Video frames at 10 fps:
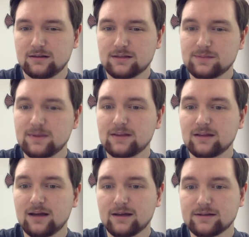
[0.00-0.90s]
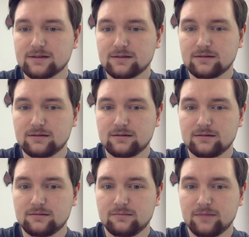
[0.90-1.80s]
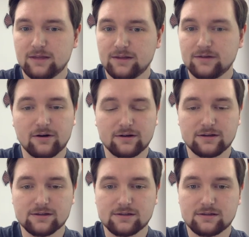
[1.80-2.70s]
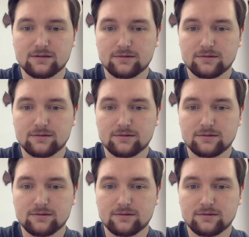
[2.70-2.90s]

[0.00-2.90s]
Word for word: let's be the light in the darkness.